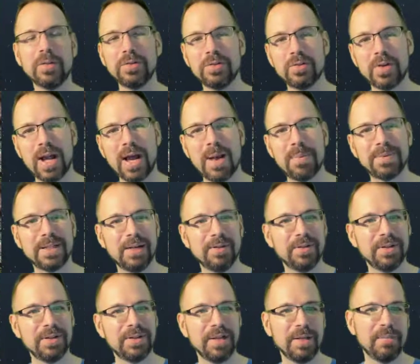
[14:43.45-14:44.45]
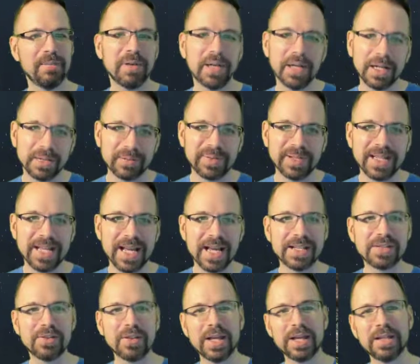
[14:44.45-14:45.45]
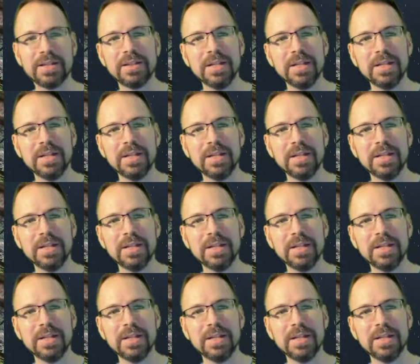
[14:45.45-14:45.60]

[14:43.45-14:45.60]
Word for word: straps and everything, but but yeah, so like